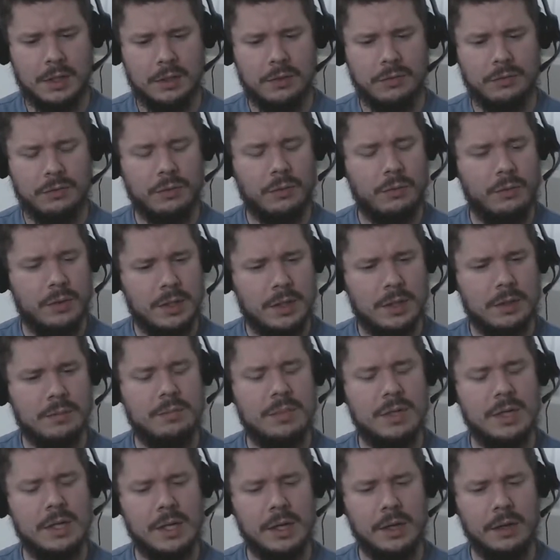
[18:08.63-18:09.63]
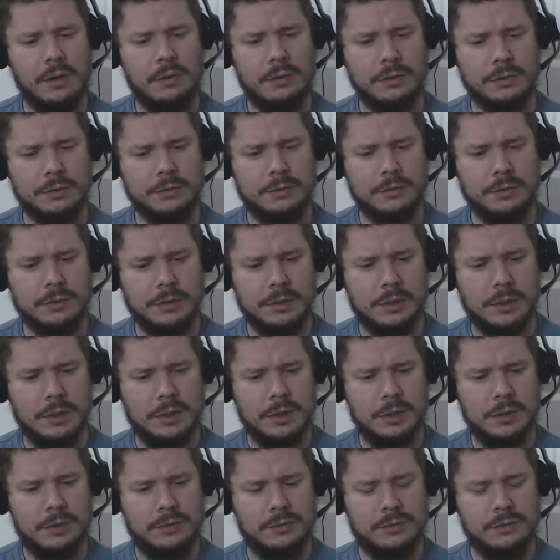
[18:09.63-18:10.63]
so we can be healed,
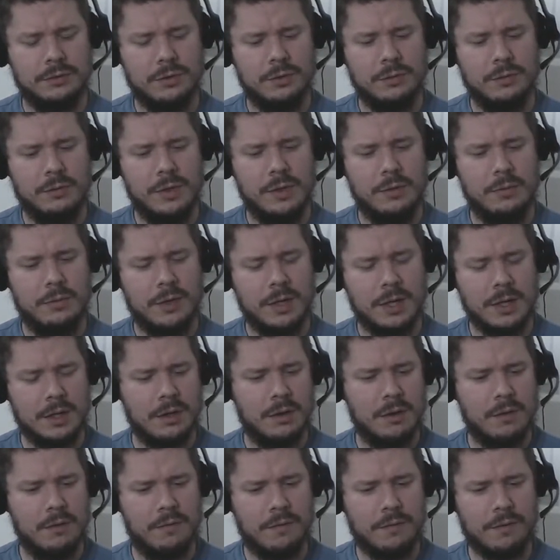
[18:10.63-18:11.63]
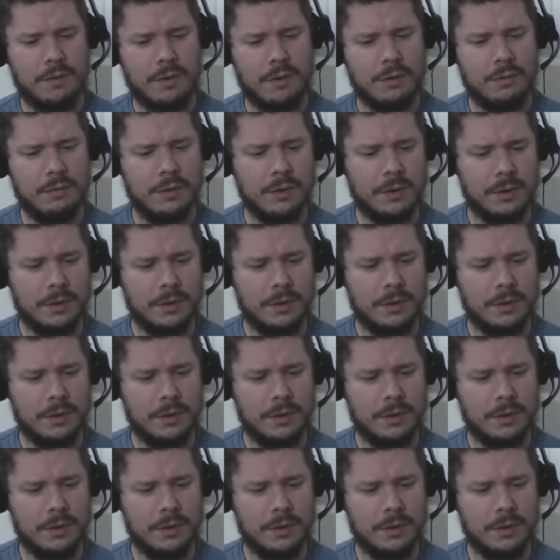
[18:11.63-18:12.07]
so we can go forward.